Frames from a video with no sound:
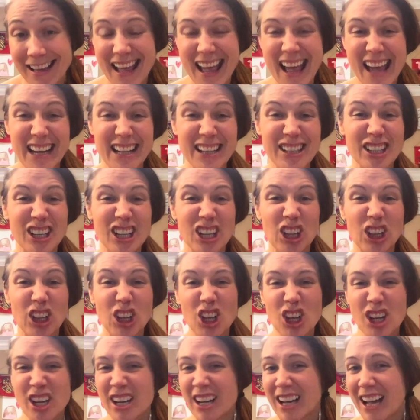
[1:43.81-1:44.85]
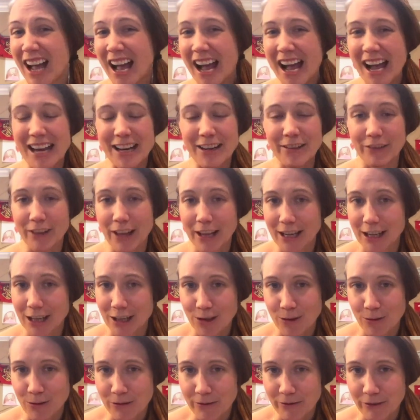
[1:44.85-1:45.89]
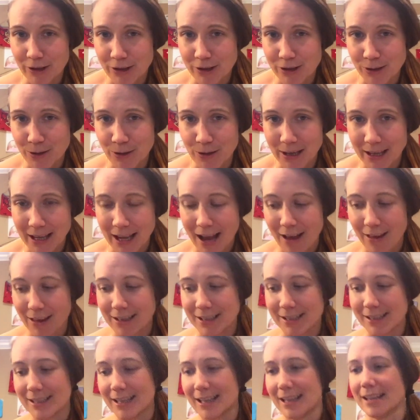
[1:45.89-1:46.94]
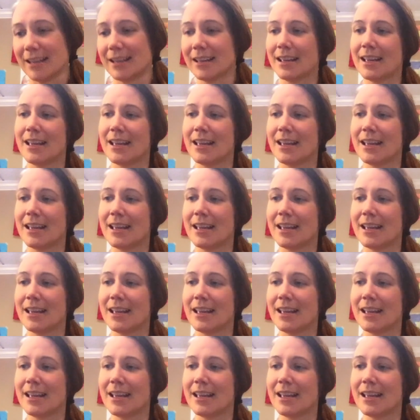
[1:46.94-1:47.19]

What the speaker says: And it's going to look kind of like a universe or galaxy.